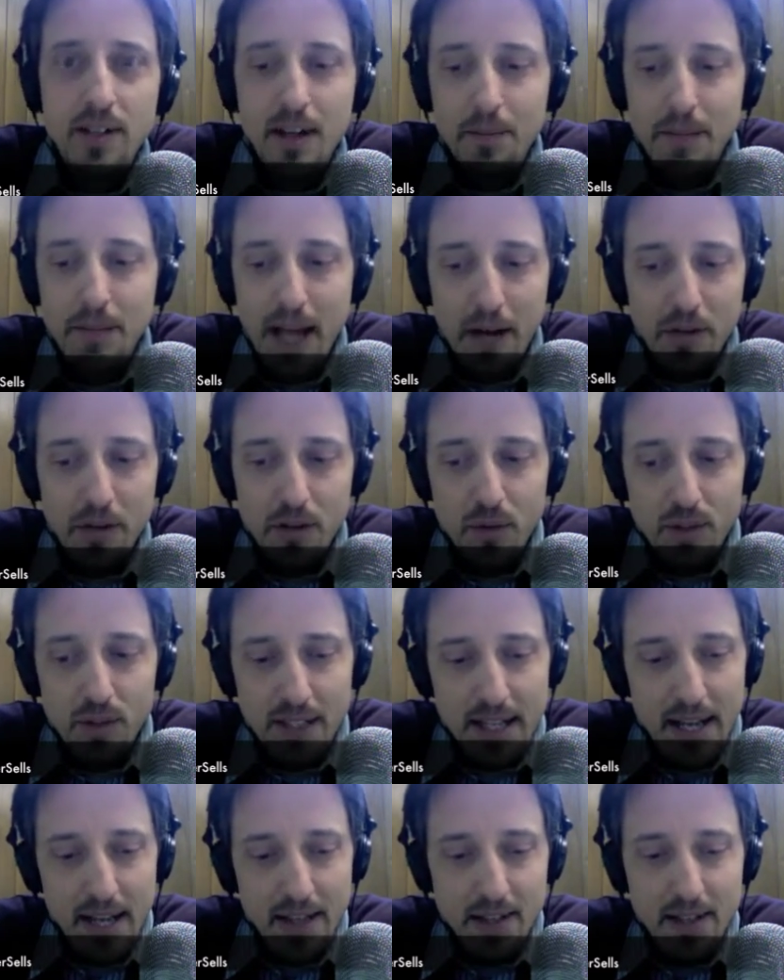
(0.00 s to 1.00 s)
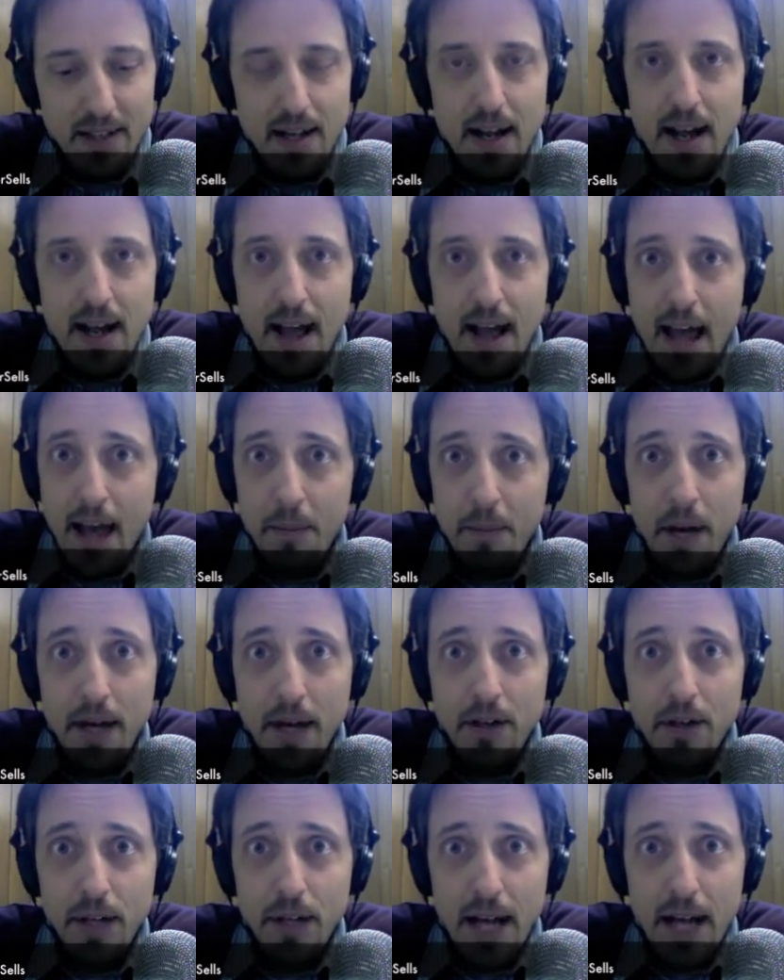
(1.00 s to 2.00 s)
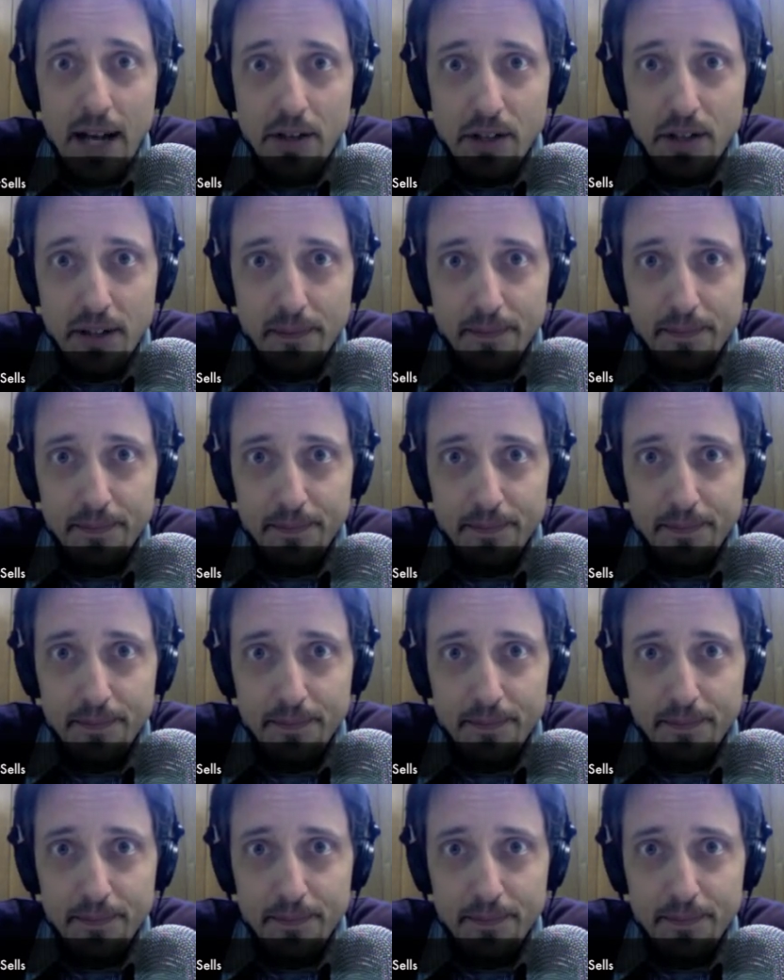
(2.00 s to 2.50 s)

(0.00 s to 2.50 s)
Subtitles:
come down to is this. Am I a good agent?